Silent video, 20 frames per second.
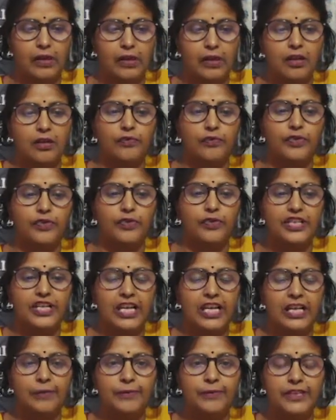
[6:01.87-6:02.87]
which
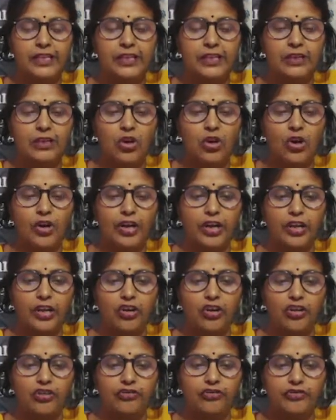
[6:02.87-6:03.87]
helps in clotting
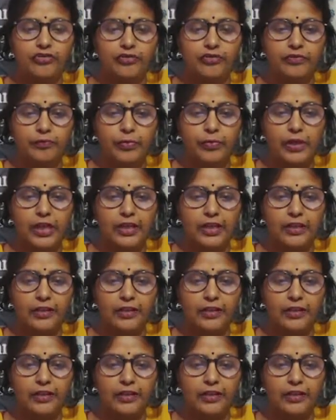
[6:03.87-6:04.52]
of blood.